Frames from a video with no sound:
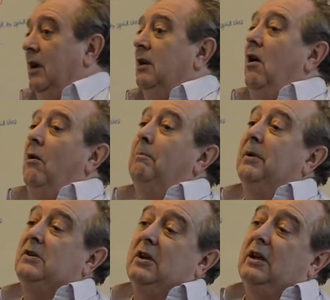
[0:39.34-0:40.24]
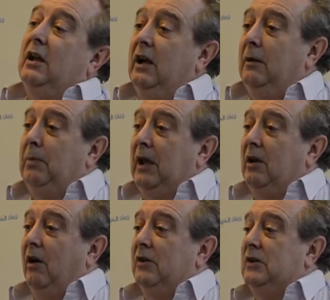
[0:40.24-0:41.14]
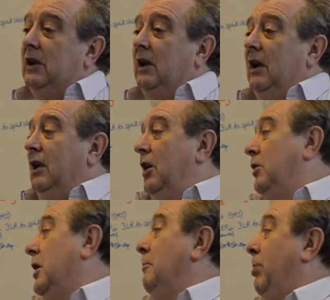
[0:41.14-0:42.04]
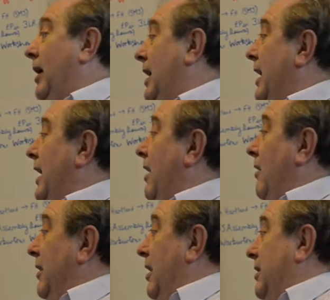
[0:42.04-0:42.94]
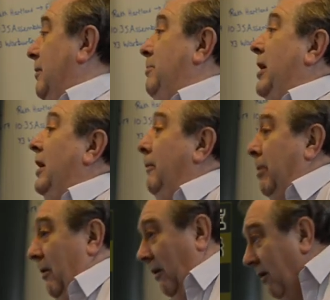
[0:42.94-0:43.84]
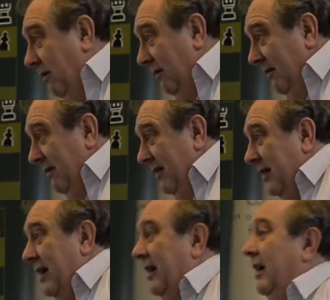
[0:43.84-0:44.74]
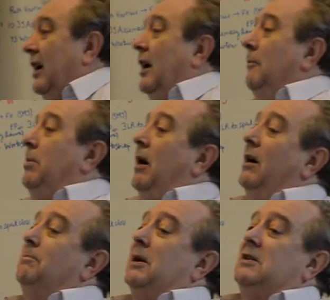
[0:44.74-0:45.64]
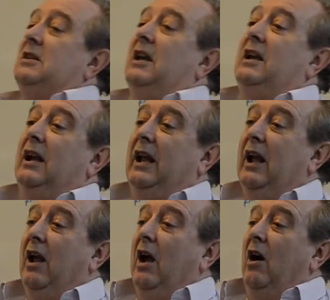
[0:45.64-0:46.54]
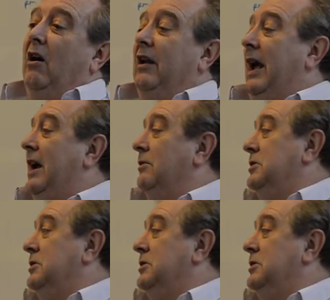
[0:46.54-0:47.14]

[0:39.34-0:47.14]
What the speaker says: Not particularly because you can play it on other people, yeah, but particularly on how